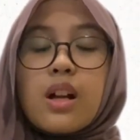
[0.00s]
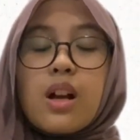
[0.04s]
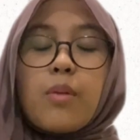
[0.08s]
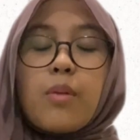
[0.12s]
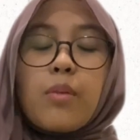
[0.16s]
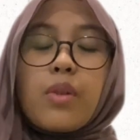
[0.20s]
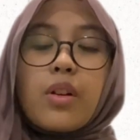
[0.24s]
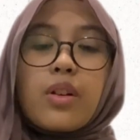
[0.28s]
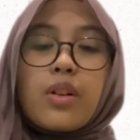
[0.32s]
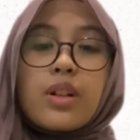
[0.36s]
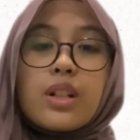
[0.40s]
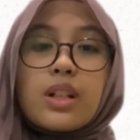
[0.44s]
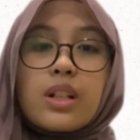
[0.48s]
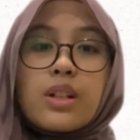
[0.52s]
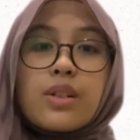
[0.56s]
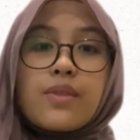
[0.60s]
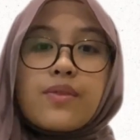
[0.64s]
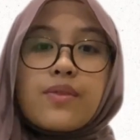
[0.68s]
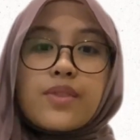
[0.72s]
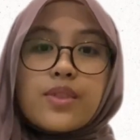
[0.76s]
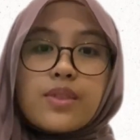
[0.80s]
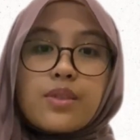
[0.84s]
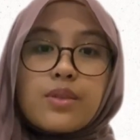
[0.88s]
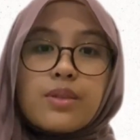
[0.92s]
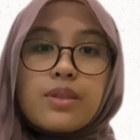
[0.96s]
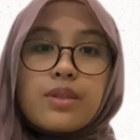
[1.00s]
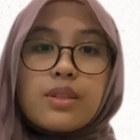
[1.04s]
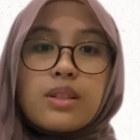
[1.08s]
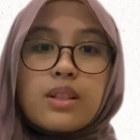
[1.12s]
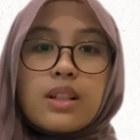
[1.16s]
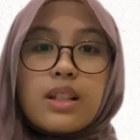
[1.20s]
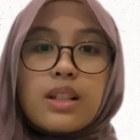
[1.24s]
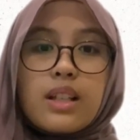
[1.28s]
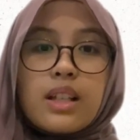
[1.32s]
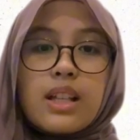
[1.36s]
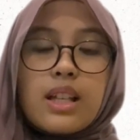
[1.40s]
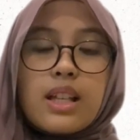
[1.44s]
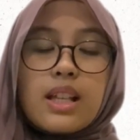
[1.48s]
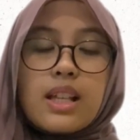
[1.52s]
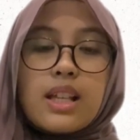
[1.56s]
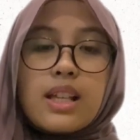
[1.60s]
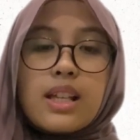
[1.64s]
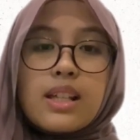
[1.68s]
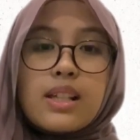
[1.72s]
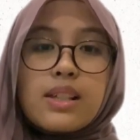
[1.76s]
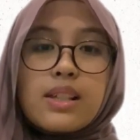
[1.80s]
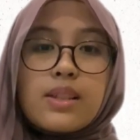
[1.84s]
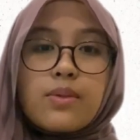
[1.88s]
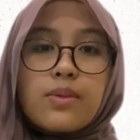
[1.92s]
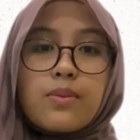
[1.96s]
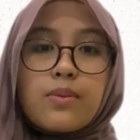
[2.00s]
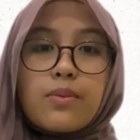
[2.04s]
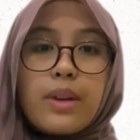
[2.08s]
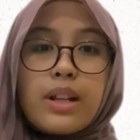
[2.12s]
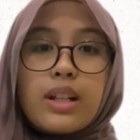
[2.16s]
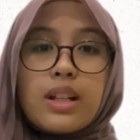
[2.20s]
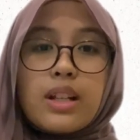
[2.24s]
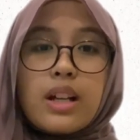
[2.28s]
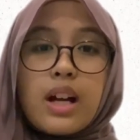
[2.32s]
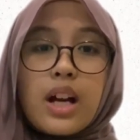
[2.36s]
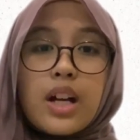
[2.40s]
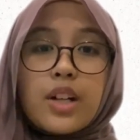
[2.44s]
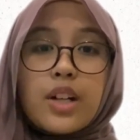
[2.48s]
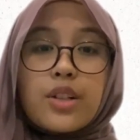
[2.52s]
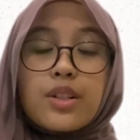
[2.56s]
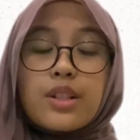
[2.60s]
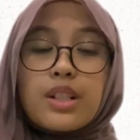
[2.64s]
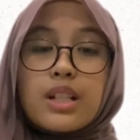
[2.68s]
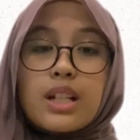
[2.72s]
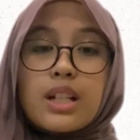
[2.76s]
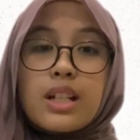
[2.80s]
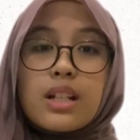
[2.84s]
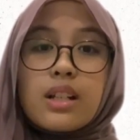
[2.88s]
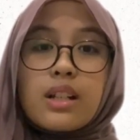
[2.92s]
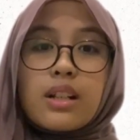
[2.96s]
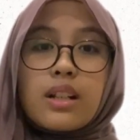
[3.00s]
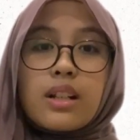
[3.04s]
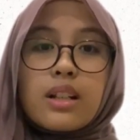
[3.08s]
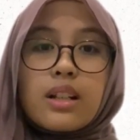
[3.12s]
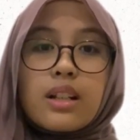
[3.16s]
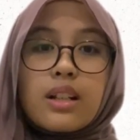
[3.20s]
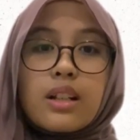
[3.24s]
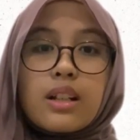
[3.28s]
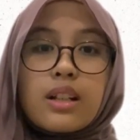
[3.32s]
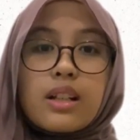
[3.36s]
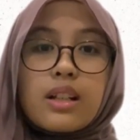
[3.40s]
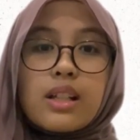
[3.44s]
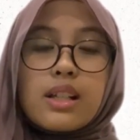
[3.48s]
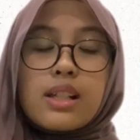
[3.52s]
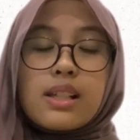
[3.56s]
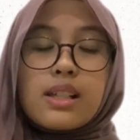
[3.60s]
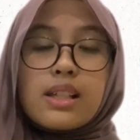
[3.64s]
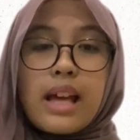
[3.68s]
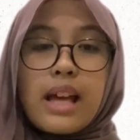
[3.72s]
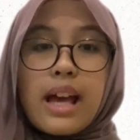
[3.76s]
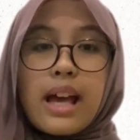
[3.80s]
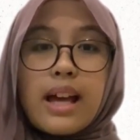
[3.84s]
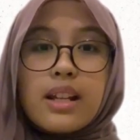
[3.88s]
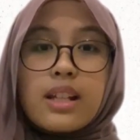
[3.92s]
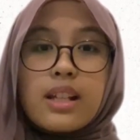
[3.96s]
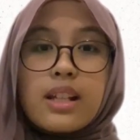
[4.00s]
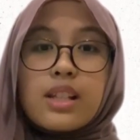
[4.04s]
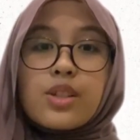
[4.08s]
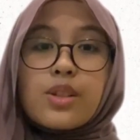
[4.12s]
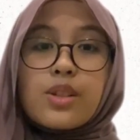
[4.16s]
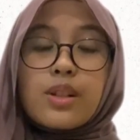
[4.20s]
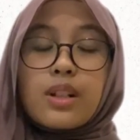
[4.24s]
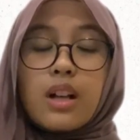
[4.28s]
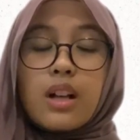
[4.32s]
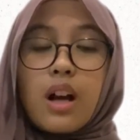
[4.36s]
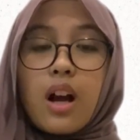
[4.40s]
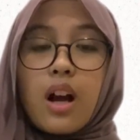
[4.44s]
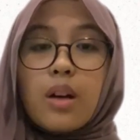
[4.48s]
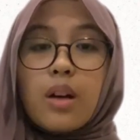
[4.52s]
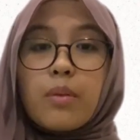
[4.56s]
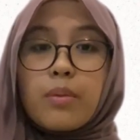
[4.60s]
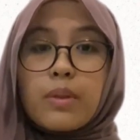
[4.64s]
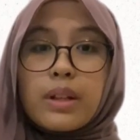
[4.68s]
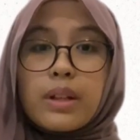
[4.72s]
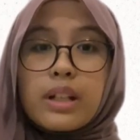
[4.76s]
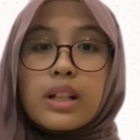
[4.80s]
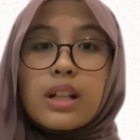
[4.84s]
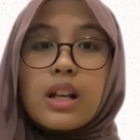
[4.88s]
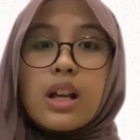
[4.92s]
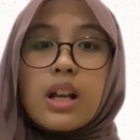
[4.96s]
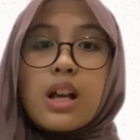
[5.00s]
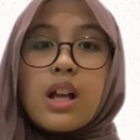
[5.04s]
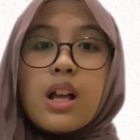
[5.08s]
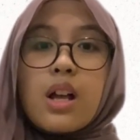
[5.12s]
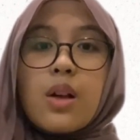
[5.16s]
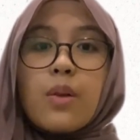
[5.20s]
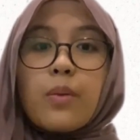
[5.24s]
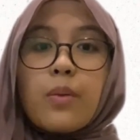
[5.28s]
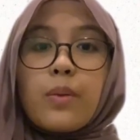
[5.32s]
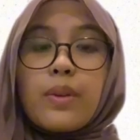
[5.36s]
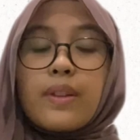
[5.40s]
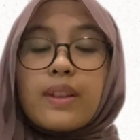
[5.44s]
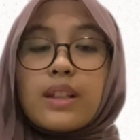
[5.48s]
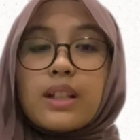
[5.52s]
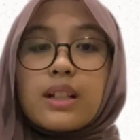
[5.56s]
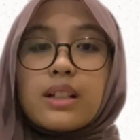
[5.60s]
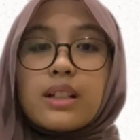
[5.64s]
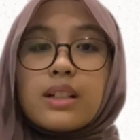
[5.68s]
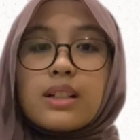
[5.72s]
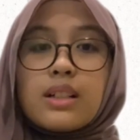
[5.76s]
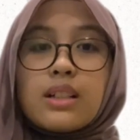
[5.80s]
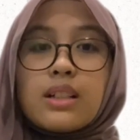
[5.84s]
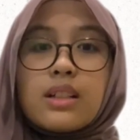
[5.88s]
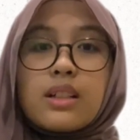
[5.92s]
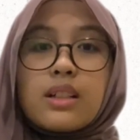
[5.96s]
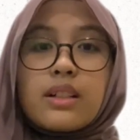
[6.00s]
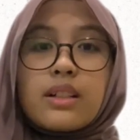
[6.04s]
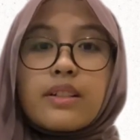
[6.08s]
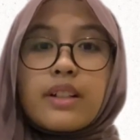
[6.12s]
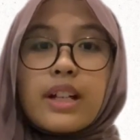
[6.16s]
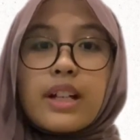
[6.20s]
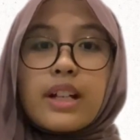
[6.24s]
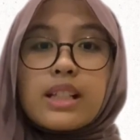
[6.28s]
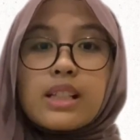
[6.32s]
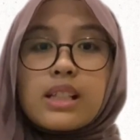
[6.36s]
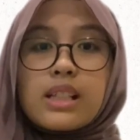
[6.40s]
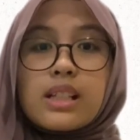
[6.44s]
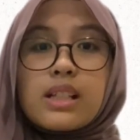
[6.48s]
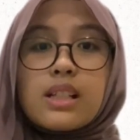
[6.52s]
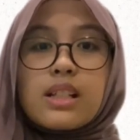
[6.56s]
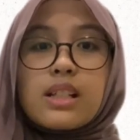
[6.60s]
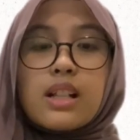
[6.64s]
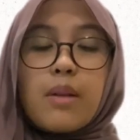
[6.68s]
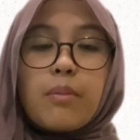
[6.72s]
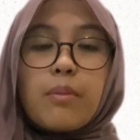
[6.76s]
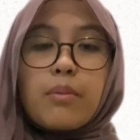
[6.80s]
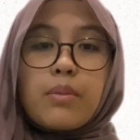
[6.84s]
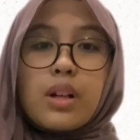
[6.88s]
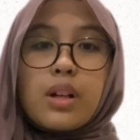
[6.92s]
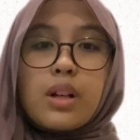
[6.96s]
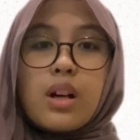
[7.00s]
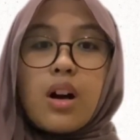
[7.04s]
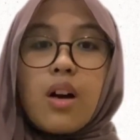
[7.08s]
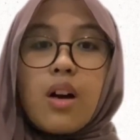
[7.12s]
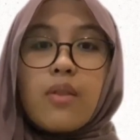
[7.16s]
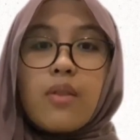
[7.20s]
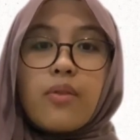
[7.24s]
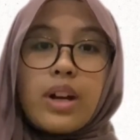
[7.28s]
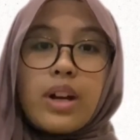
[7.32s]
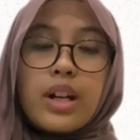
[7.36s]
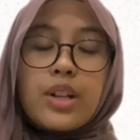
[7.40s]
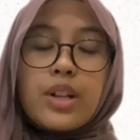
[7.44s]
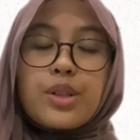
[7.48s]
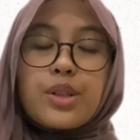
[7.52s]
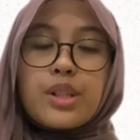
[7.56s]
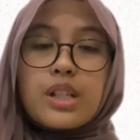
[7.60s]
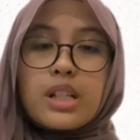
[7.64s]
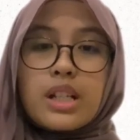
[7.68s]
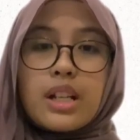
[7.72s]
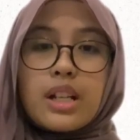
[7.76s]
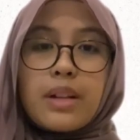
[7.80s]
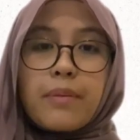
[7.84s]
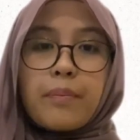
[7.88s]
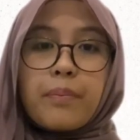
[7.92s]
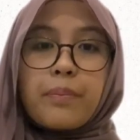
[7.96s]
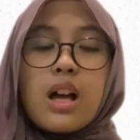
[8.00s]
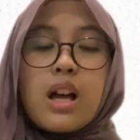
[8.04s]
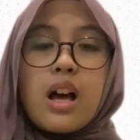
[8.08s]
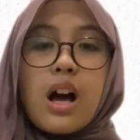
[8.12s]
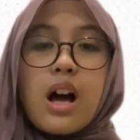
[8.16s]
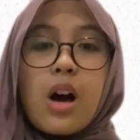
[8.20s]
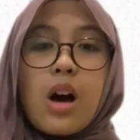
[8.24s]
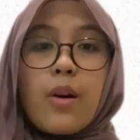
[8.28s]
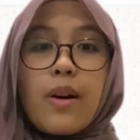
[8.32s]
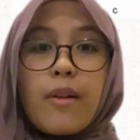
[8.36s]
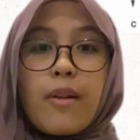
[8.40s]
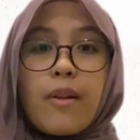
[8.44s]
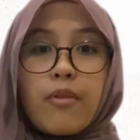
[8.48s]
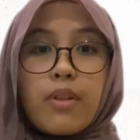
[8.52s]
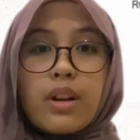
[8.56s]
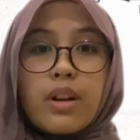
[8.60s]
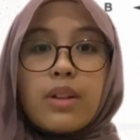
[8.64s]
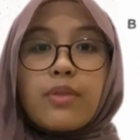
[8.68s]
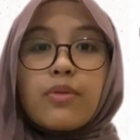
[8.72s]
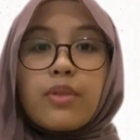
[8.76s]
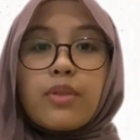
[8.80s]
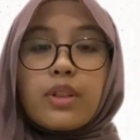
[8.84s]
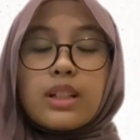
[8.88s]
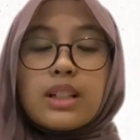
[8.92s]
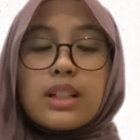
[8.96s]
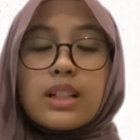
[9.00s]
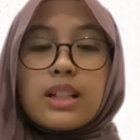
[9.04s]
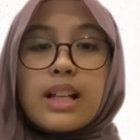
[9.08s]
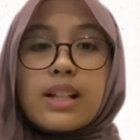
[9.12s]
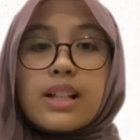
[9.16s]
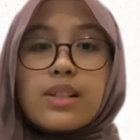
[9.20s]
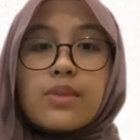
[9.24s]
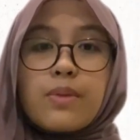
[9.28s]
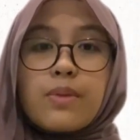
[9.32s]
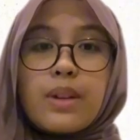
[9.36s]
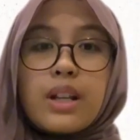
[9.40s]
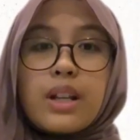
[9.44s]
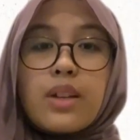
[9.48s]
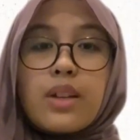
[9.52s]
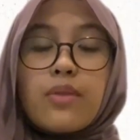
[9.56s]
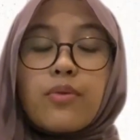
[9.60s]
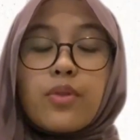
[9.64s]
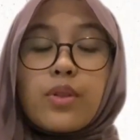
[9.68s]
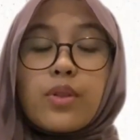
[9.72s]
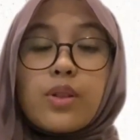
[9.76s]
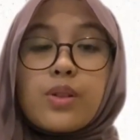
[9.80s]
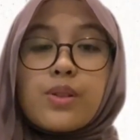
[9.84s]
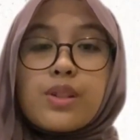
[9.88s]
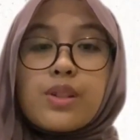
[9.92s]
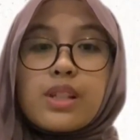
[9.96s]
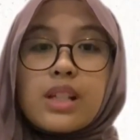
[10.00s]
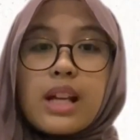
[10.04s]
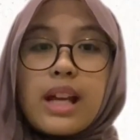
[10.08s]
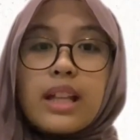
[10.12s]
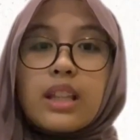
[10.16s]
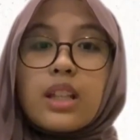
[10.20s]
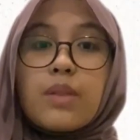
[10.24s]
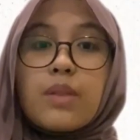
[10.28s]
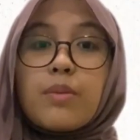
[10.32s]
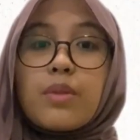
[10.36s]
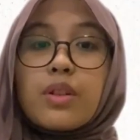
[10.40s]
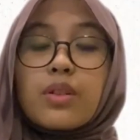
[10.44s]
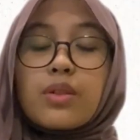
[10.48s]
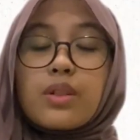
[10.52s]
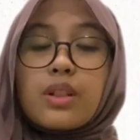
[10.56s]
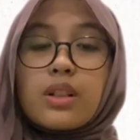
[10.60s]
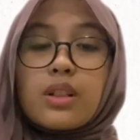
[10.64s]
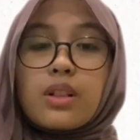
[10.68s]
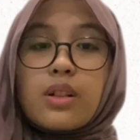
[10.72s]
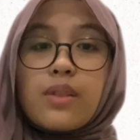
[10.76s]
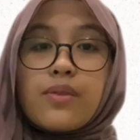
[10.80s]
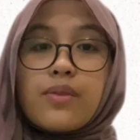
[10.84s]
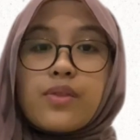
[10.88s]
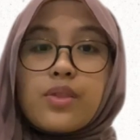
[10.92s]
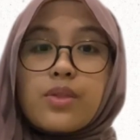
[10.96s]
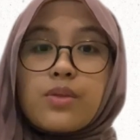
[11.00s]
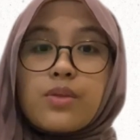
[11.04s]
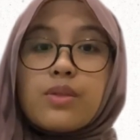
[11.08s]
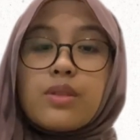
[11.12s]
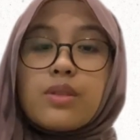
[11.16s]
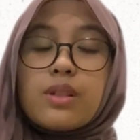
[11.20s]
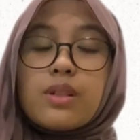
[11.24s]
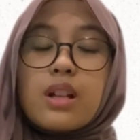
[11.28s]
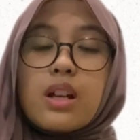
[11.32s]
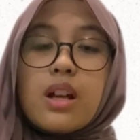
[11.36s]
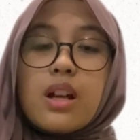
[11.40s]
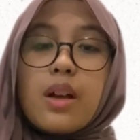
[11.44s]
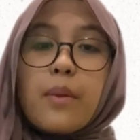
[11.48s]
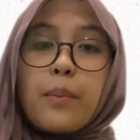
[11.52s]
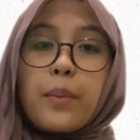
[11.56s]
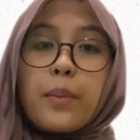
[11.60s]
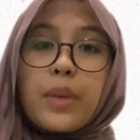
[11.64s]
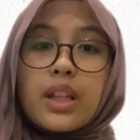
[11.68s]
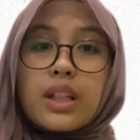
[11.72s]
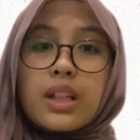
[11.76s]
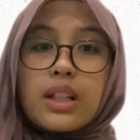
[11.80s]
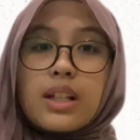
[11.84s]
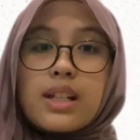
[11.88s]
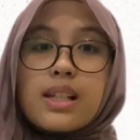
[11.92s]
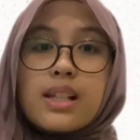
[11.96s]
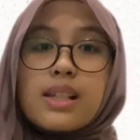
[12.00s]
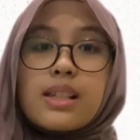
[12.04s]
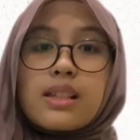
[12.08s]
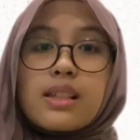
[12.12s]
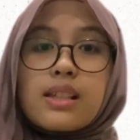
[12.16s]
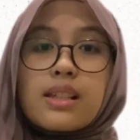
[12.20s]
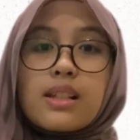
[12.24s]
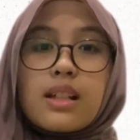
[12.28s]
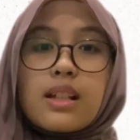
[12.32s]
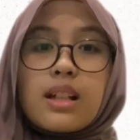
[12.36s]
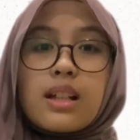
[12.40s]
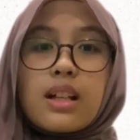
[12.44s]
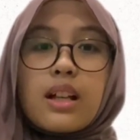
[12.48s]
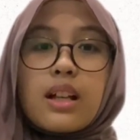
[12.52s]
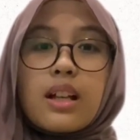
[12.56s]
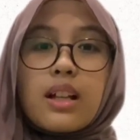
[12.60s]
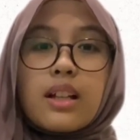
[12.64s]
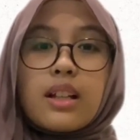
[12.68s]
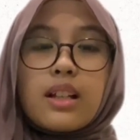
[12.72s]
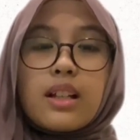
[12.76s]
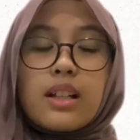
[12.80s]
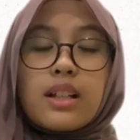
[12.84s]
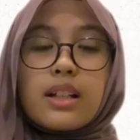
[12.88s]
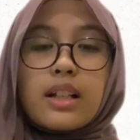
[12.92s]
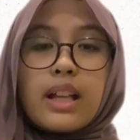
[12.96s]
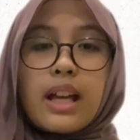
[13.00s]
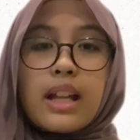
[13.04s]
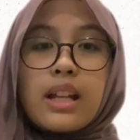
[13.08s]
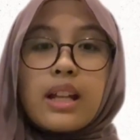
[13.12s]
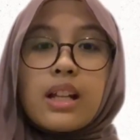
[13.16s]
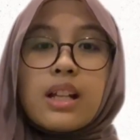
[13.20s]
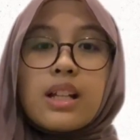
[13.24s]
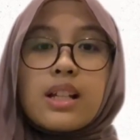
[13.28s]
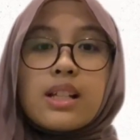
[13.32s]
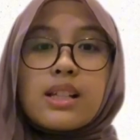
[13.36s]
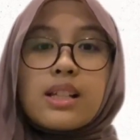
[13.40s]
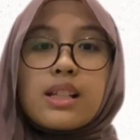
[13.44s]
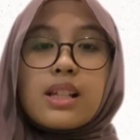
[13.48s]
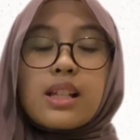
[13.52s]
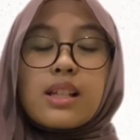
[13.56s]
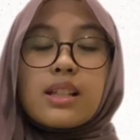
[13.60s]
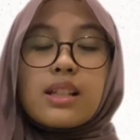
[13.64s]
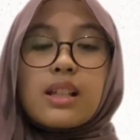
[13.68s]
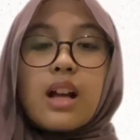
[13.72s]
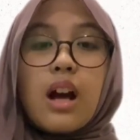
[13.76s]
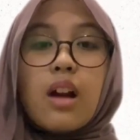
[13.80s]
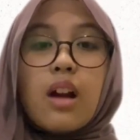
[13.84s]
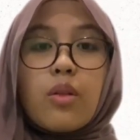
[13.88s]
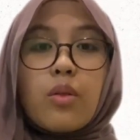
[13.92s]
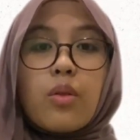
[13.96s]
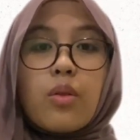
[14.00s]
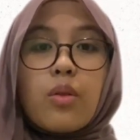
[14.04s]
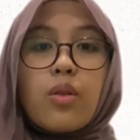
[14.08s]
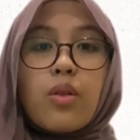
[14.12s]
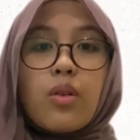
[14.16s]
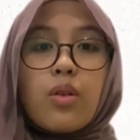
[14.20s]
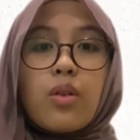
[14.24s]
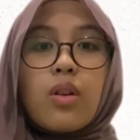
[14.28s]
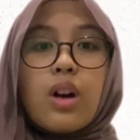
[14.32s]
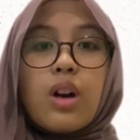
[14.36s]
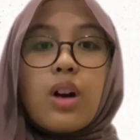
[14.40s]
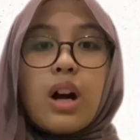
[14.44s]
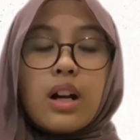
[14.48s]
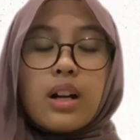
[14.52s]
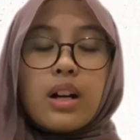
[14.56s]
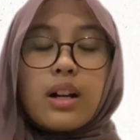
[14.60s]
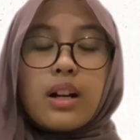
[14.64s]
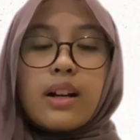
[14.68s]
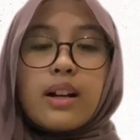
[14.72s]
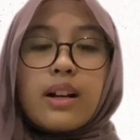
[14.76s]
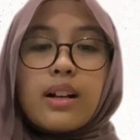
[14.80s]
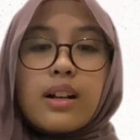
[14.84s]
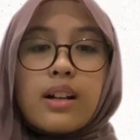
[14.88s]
Markovnikov's rule is when the hydrogen is added to the carbon with a greater number of hydrogen. However, for the next one, it follows the anti-Markovnikov's rule because the catalyst is ROOR.